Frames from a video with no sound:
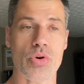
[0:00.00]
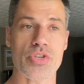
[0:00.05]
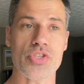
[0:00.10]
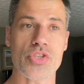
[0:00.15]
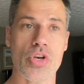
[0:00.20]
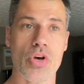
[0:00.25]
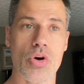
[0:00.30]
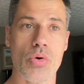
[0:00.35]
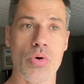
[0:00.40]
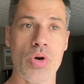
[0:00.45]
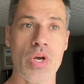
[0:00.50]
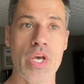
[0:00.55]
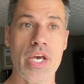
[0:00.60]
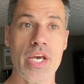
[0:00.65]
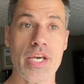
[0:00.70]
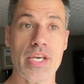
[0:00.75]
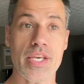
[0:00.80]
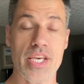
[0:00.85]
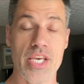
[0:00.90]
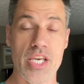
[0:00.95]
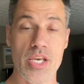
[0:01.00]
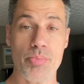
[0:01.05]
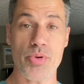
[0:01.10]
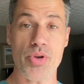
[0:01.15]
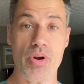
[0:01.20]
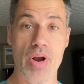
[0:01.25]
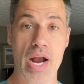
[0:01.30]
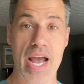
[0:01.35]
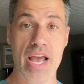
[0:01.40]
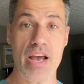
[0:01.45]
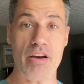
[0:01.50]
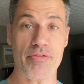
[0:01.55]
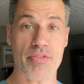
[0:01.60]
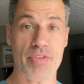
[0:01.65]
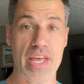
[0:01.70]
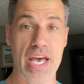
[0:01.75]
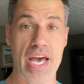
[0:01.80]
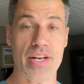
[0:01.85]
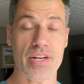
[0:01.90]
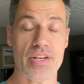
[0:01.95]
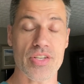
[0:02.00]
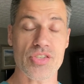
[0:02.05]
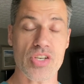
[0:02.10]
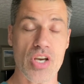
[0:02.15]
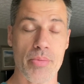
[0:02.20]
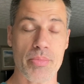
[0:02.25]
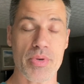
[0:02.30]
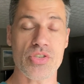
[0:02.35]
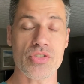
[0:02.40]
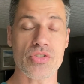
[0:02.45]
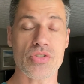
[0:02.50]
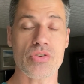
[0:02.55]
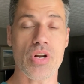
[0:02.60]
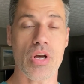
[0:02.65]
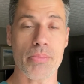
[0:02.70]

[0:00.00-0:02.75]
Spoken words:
So keep your eye out for that. It is coming soon.